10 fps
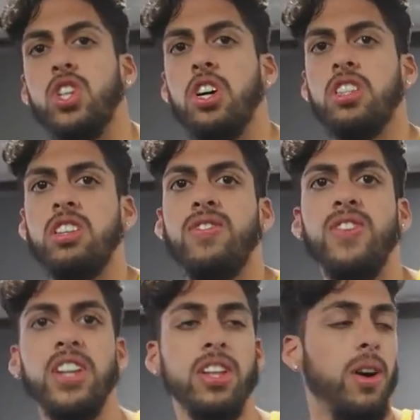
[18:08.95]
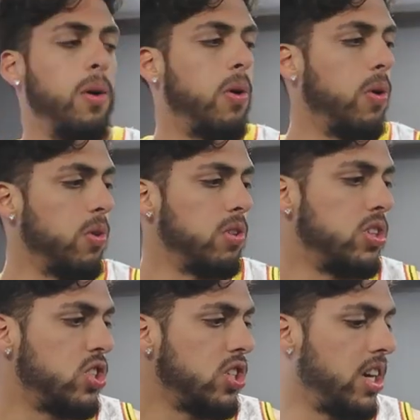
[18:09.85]
enjoyed this video.
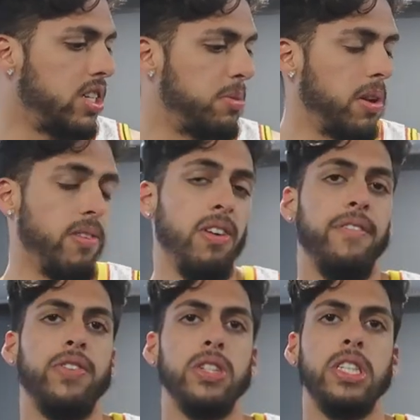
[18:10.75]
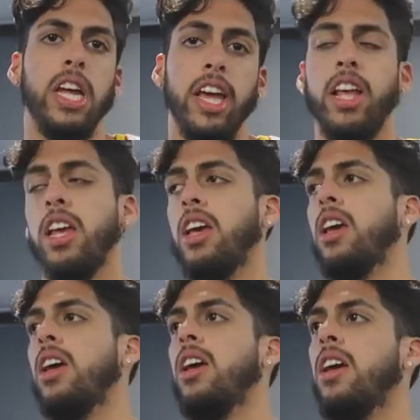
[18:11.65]
Holy shit, it's been a eventful
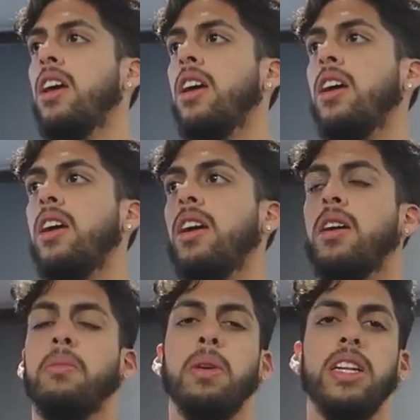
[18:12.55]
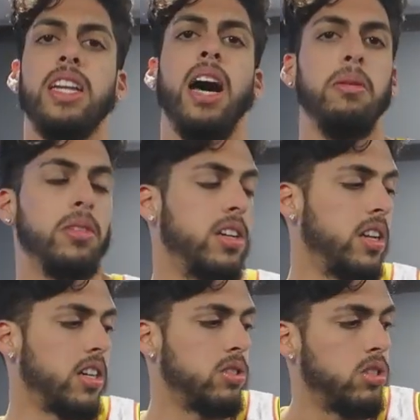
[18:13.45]
day. But down the
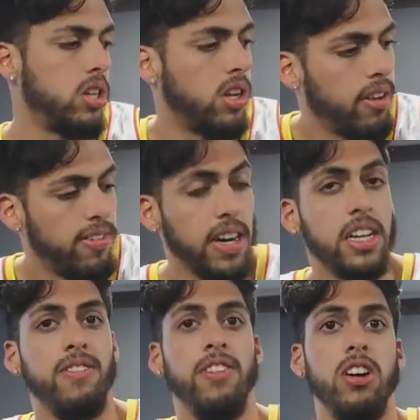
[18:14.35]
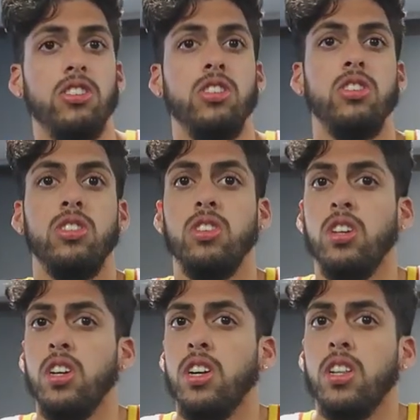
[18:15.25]
Canucks fucking fell to
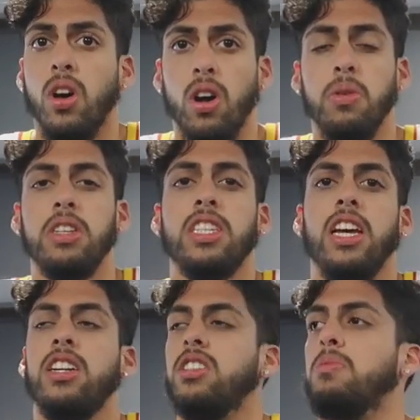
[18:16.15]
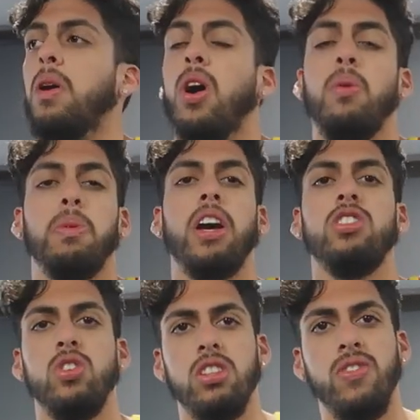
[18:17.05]
Ottawa Senators. But I hope you
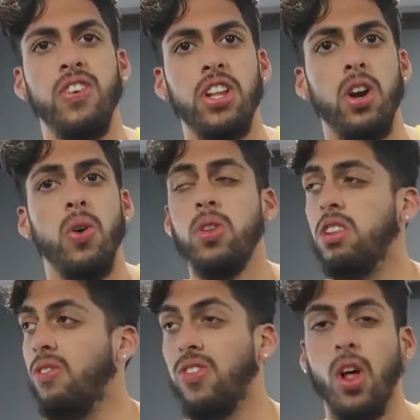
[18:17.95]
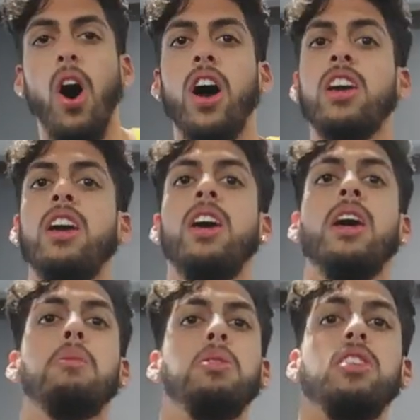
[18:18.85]
guys enjoyed this video, this vlog.
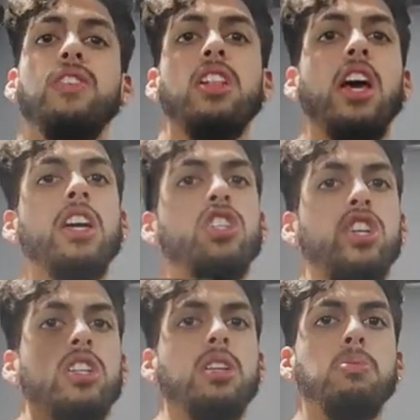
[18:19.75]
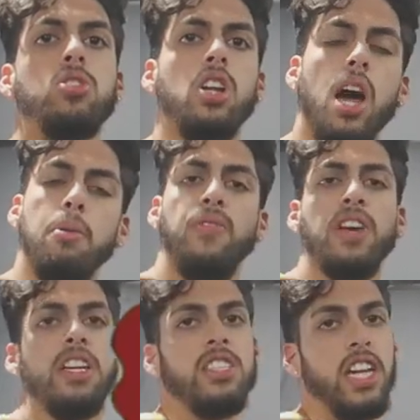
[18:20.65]
Please leave a like, share, and subscribe
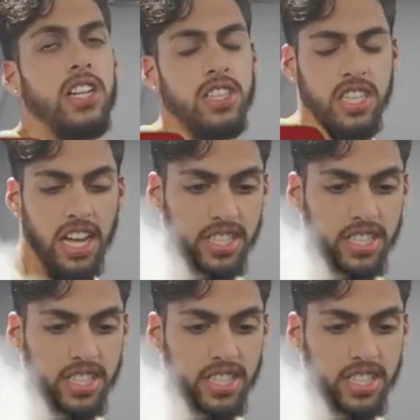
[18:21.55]
if you guys stay till the